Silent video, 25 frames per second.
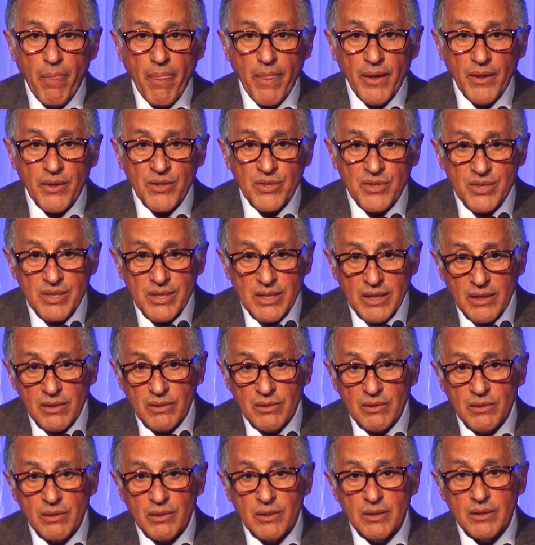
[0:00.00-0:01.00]
a
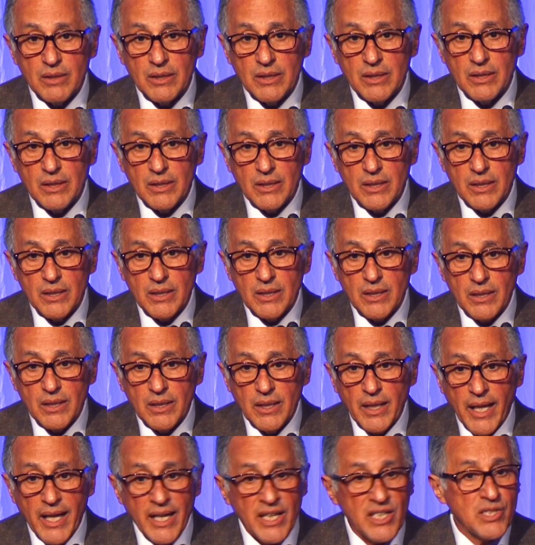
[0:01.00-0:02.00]
single
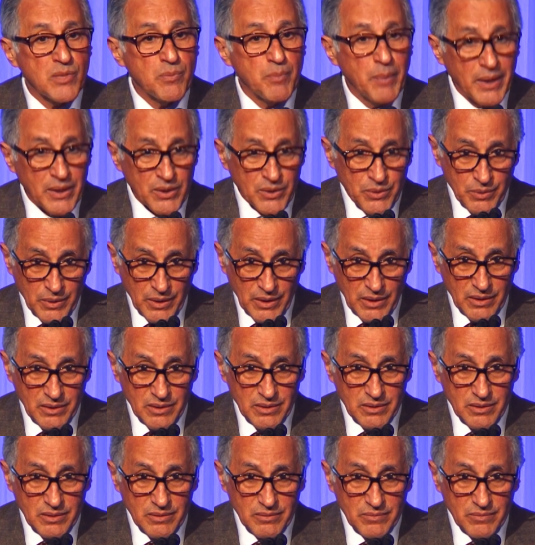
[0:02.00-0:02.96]
expatriate